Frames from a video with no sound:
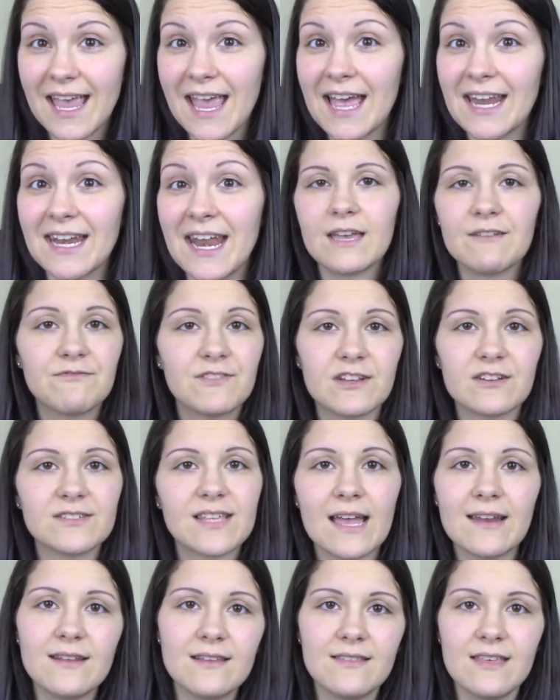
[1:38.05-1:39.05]
And if there's
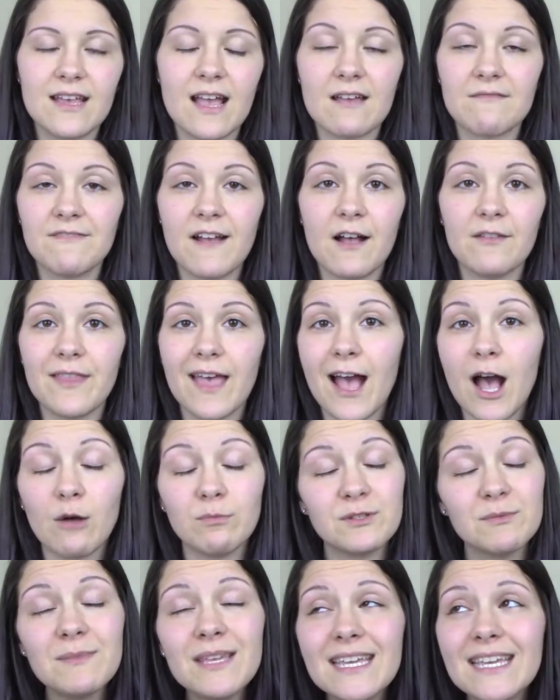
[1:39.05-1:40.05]
anything I found that
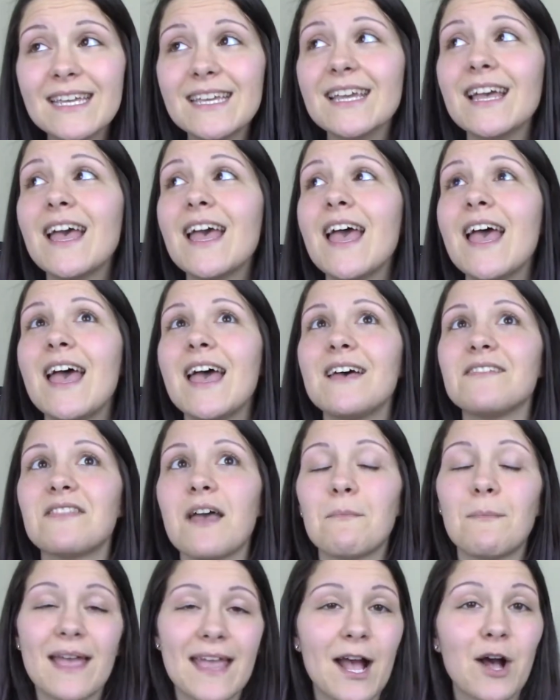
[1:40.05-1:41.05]
helped me,
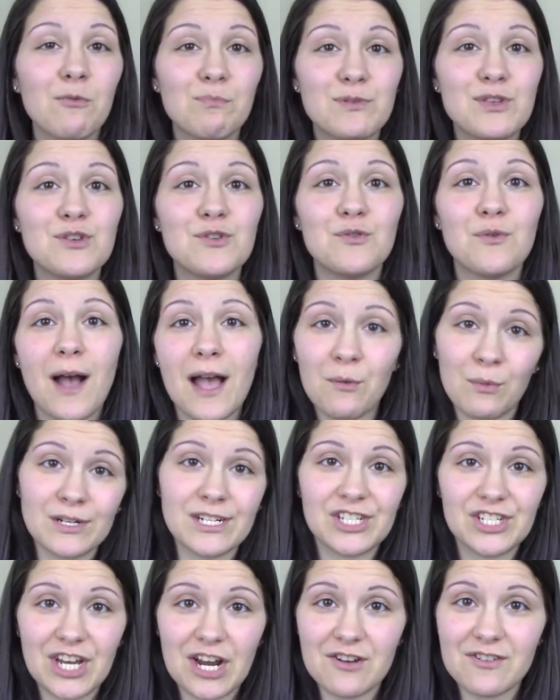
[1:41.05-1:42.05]
that might help you, I
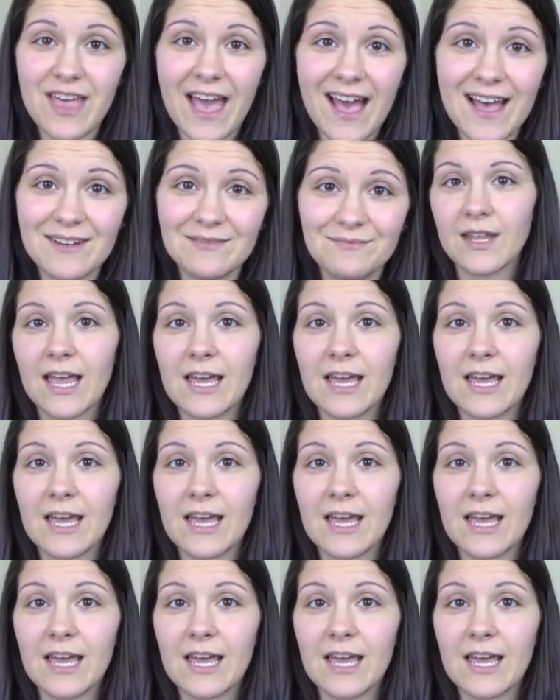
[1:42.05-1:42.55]
want to share that.